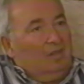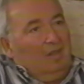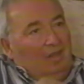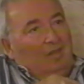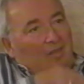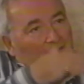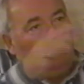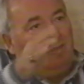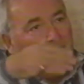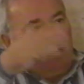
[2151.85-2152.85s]
in
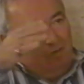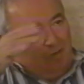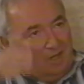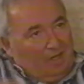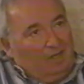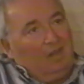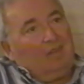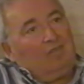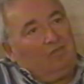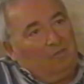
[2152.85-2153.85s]
rural
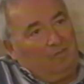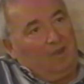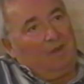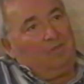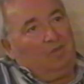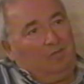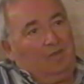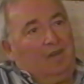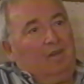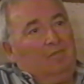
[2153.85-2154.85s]
areas from farm to
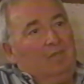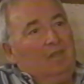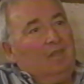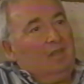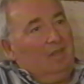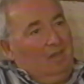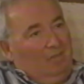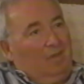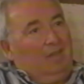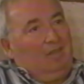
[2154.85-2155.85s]
farm,
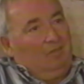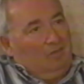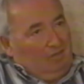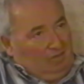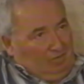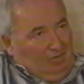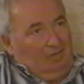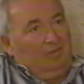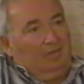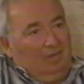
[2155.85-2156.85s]
but it
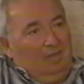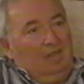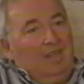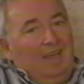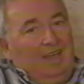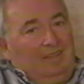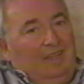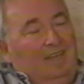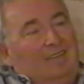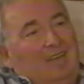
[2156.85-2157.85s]
was, at that